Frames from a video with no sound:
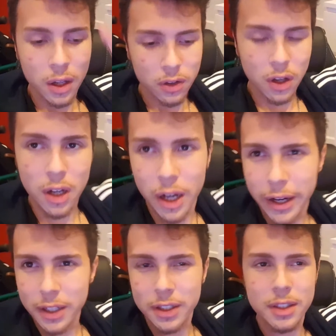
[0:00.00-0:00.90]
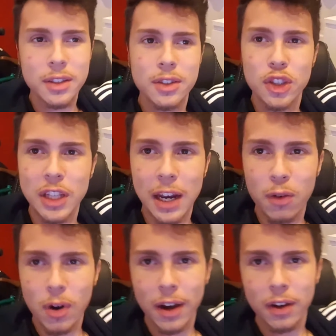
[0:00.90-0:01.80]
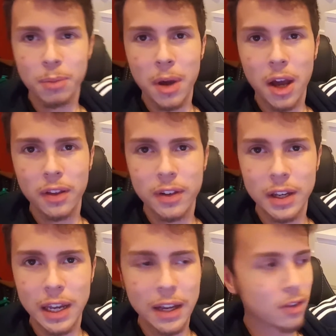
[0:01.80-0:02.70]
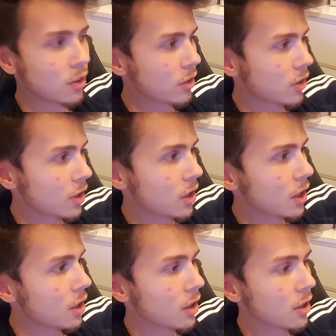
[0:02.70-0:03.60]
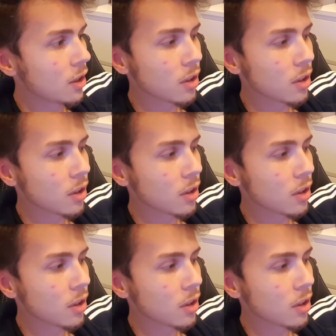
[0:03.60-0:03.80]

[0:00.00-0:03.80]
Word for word: So guys, just had a rant to my auntie. and Nate's just sitting there like